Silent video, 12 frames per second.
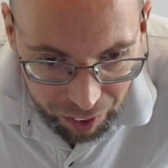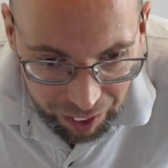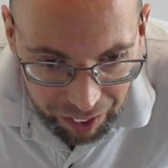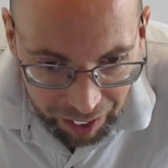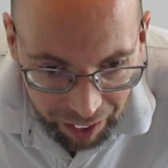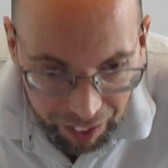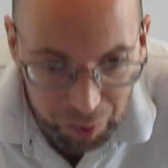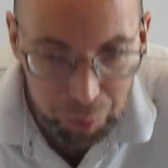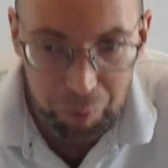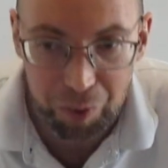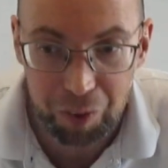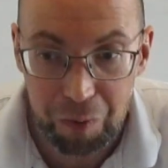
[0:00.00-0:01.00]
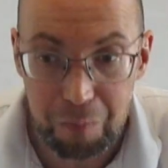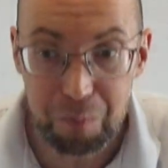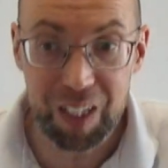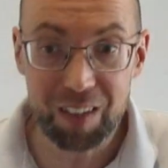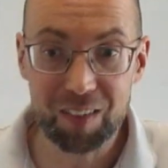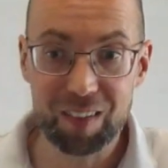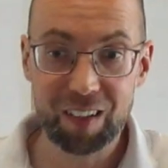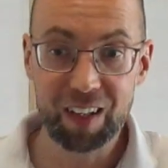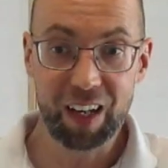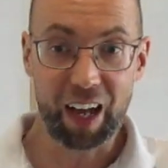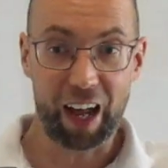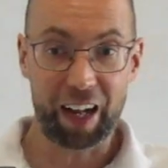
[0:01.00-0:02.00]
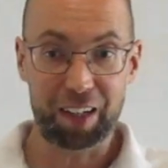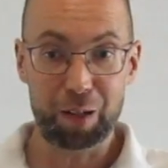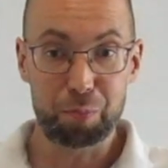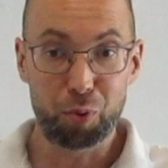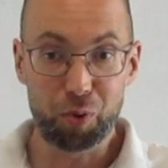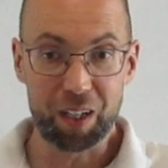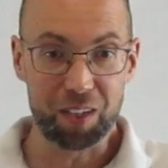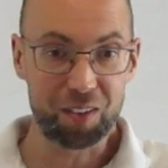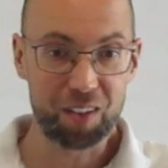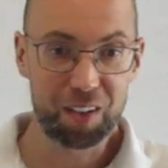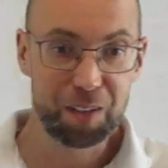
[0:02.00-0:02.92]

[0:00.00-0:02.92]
and Guysborough meet at a point.